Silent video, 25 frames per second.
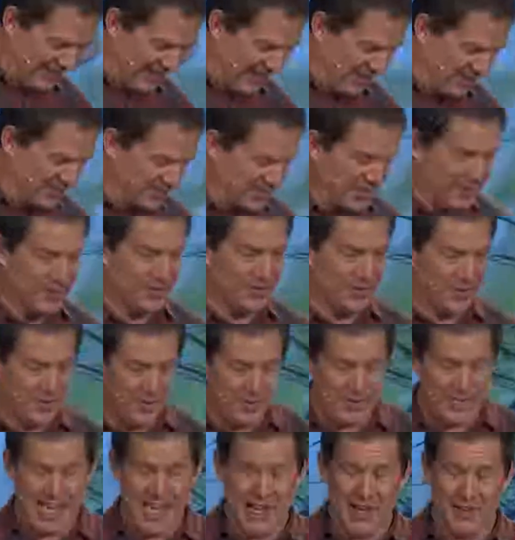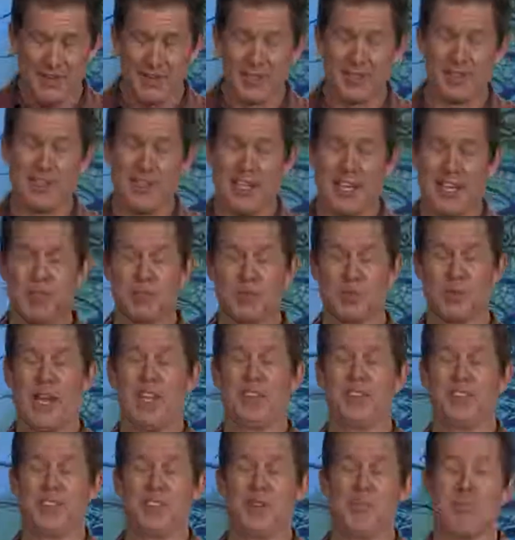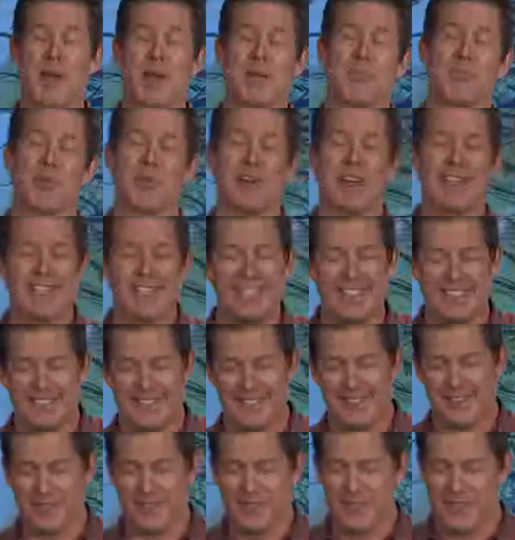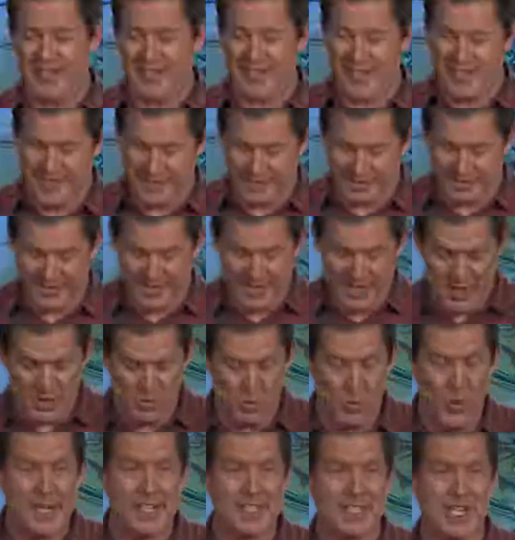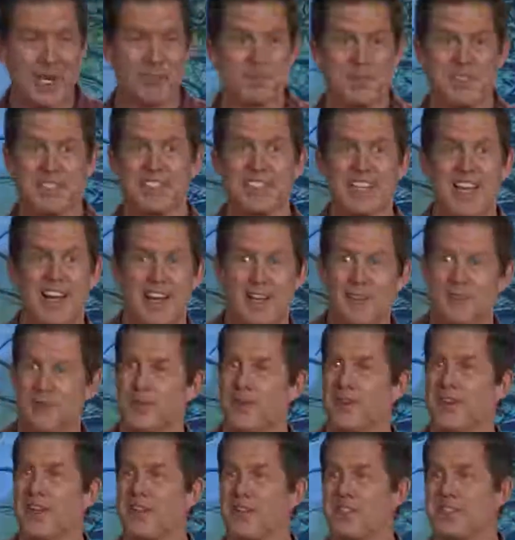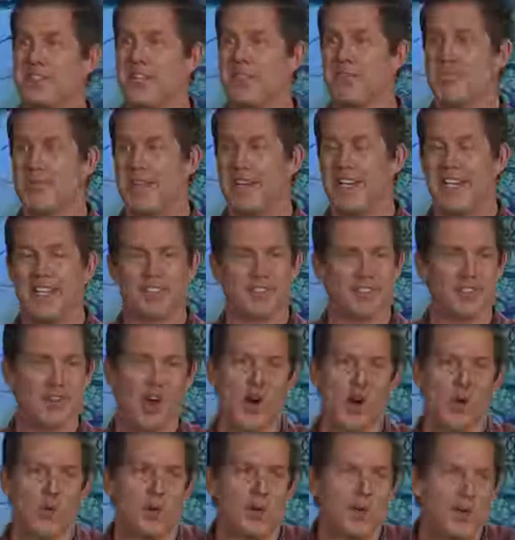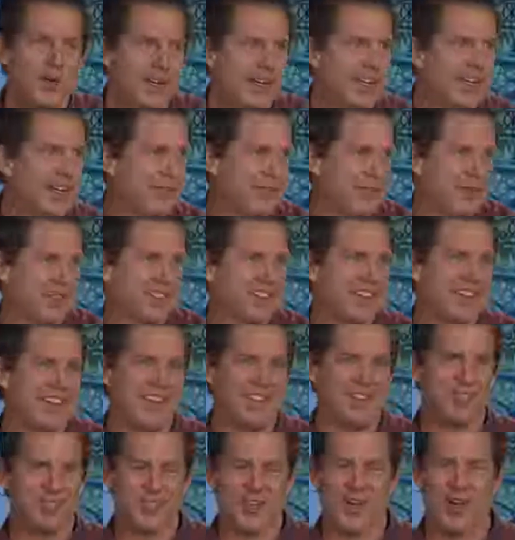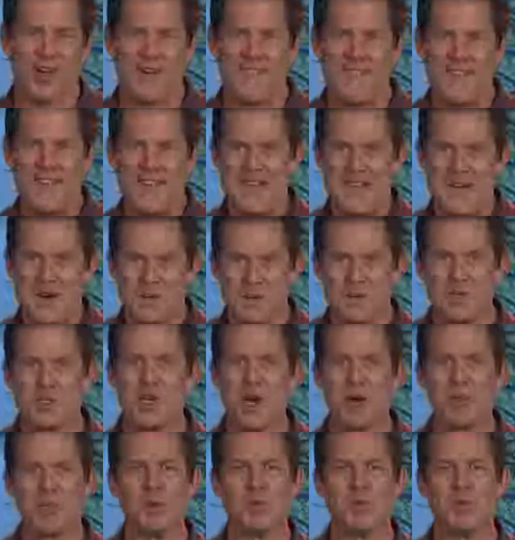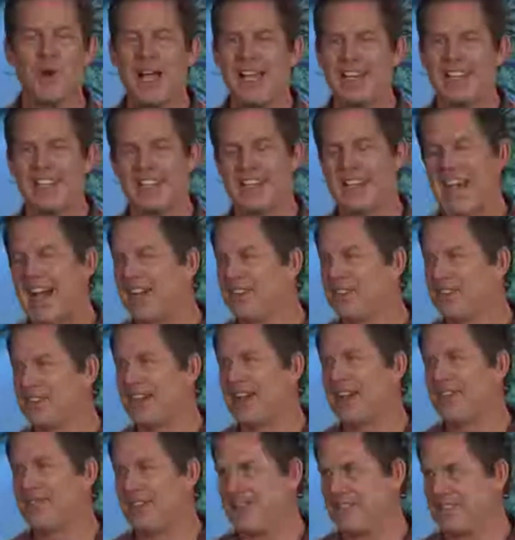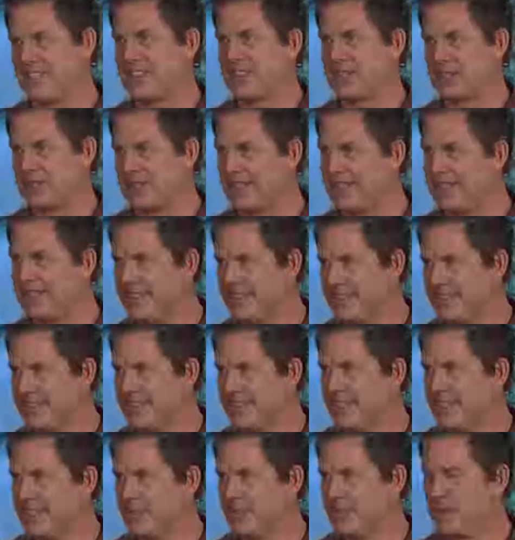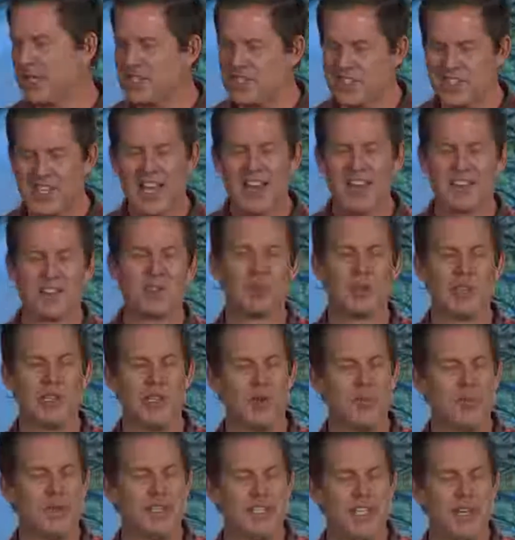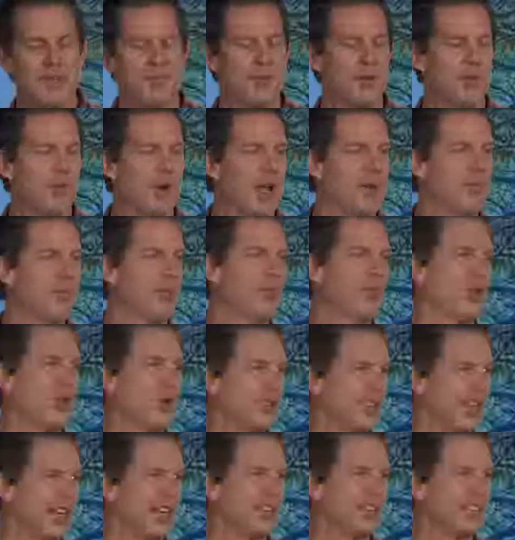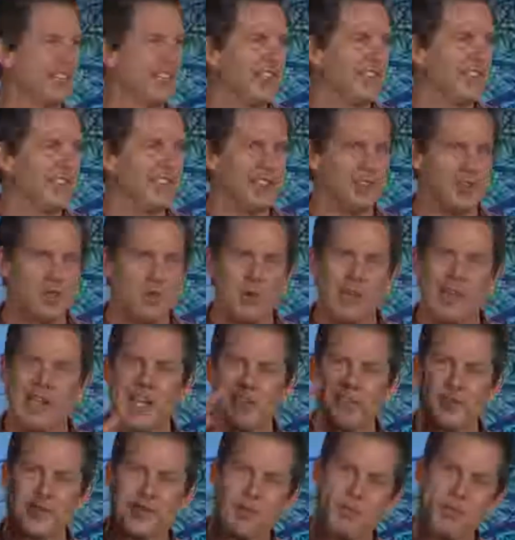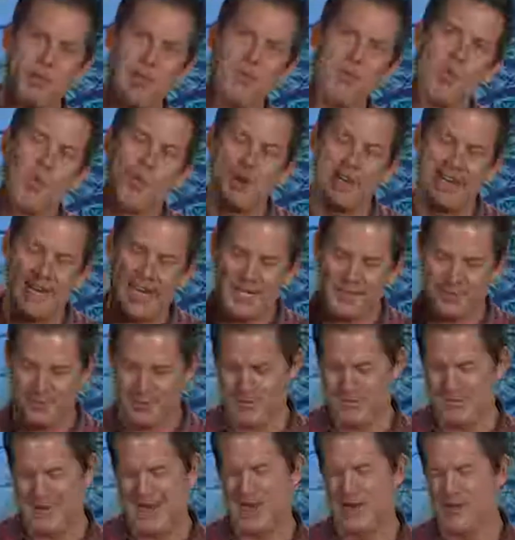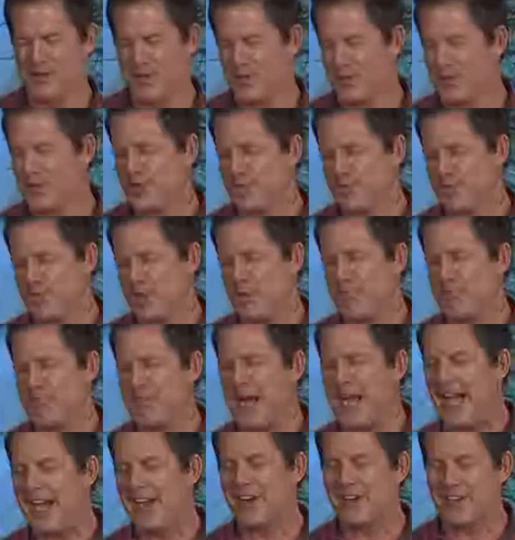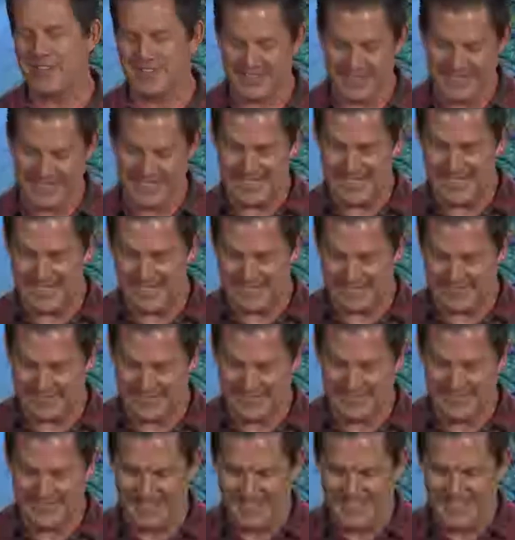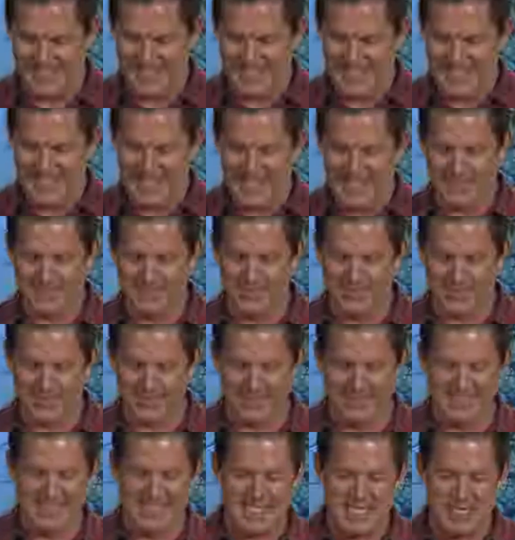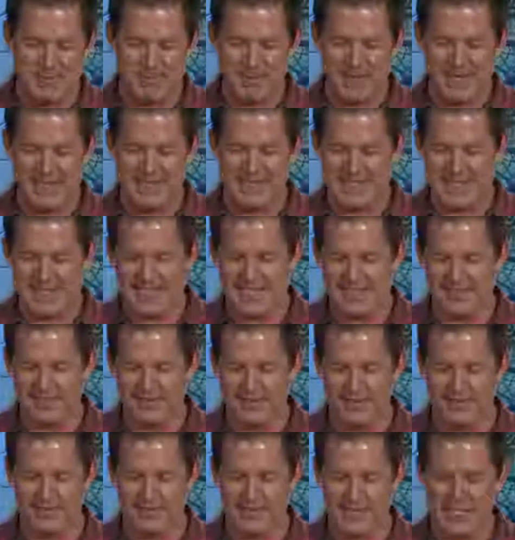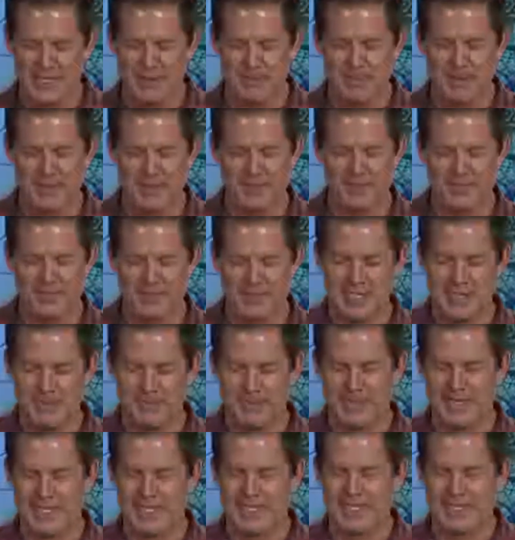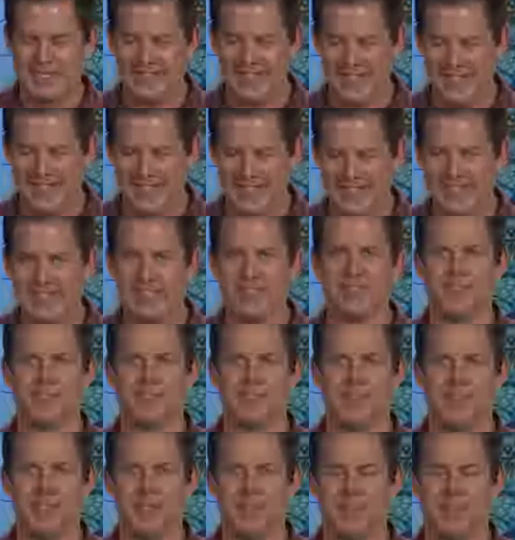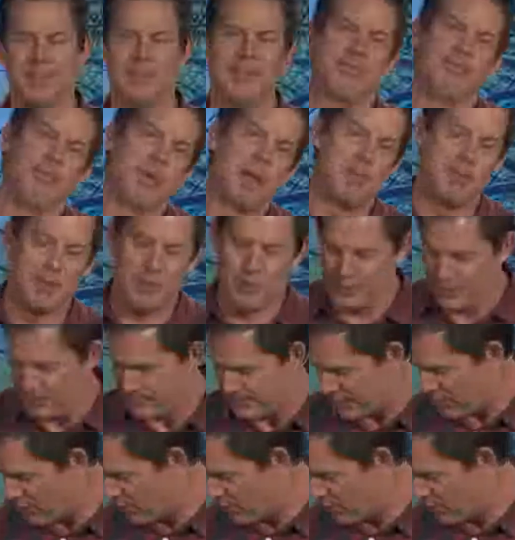I was going to zone out and like rest in my brain and try to wake up to God for another ten minutes. No, we're doing it different today. So we're jumping right into Isaiah fifty-three because you got to do a little bit different right before Thanksgiving. You realize three more days from now, you prepare to eat and sleep and eat and sleep and sleep and eat and eat and sleep and maybe do a little bit of